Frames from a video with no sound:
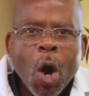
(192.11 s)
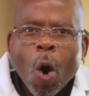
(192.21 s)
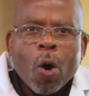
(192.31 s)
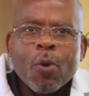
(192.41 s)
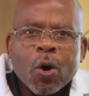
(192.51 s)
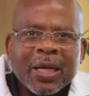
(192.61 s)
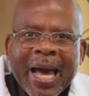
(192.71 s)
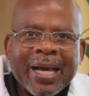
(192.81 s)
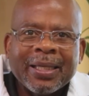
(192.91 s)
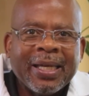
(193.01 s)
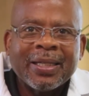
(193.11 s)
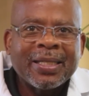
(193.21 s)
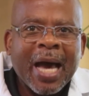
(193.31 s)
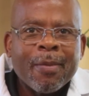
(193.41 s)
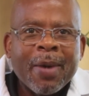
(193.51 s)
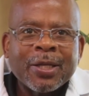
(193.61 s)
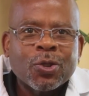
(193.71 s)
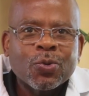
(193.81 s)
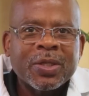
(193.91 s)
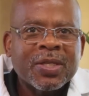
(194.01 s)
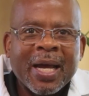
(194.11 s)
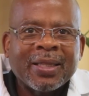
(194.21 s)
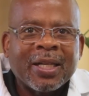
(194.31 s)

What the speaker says: are more likely to die by suicide